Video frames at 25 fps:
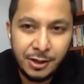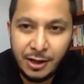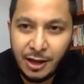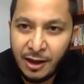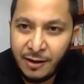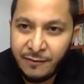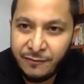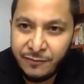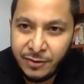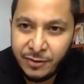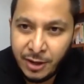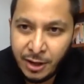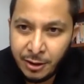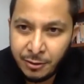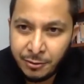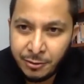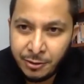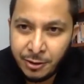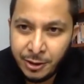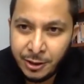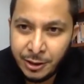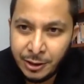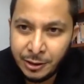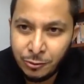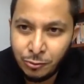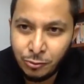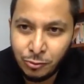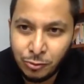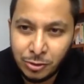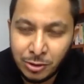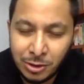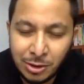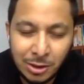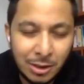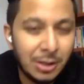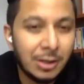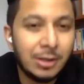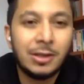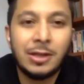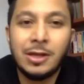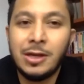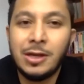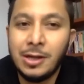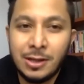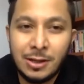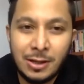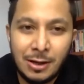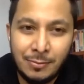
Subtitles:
every area into 3 tiers.